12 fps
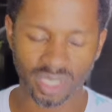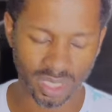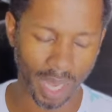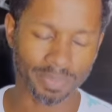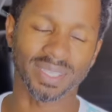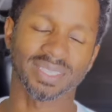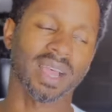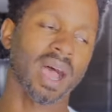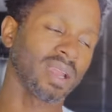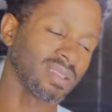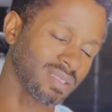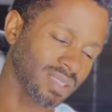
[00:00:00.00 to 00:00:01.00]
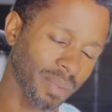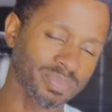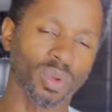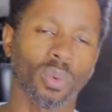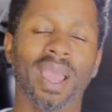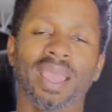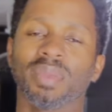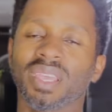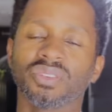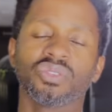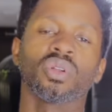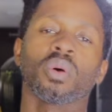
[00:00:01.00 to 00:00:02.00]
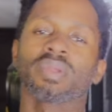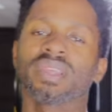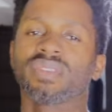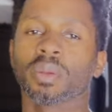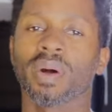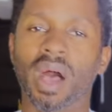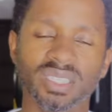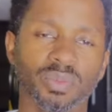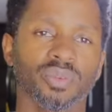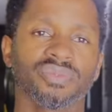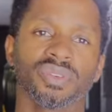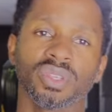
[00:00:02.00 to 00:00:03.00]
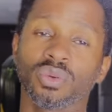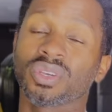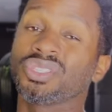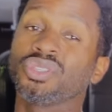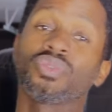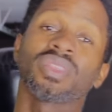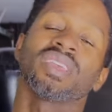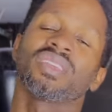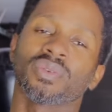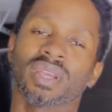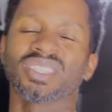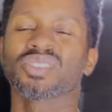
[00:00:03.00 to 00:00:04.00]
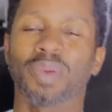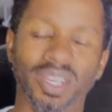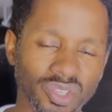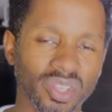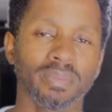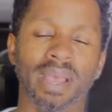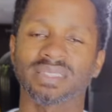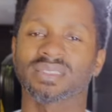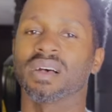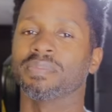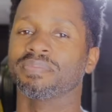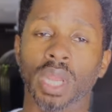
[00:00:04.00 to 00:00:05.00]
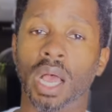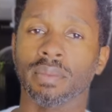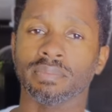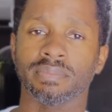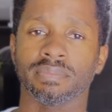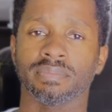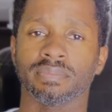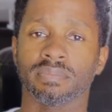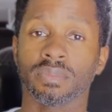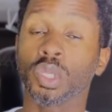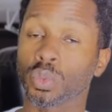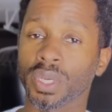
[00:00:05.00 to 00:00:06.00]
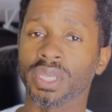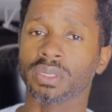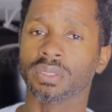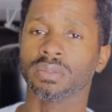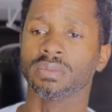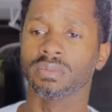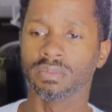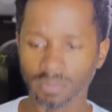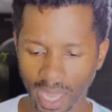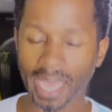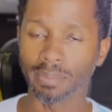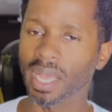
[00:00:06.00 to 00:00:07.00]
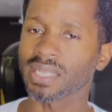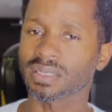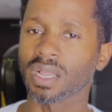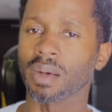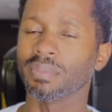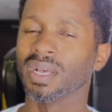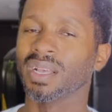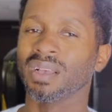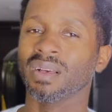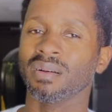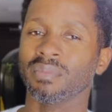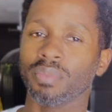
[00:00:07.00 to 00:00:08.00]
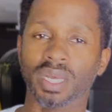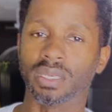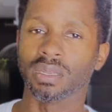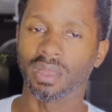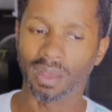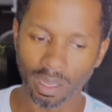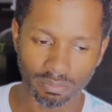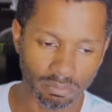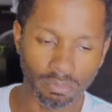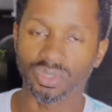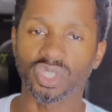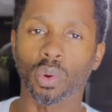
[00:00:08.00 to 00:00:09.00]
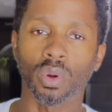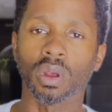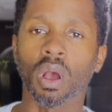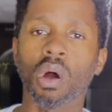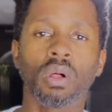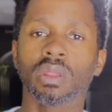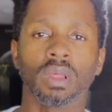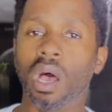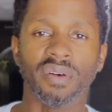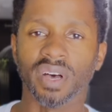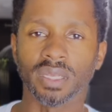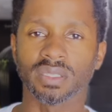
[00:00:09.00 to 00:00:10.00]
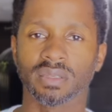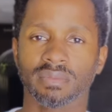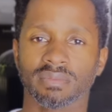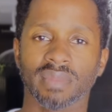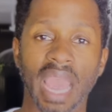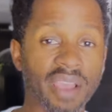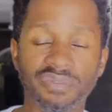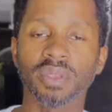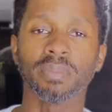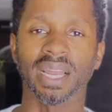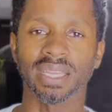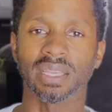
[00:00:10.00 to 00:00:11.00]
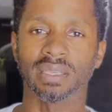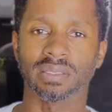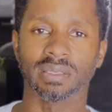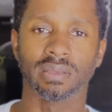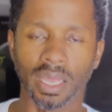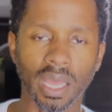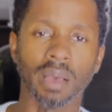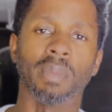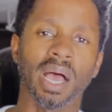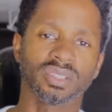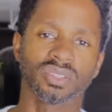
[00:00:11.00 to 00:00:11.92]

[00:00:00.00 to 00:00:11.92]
stepped aside and stepped away because you don't believe they're possible for you because you think you're especially messed up. You're not. You're weird and messed up, but so are all of us. Everybody is. And let my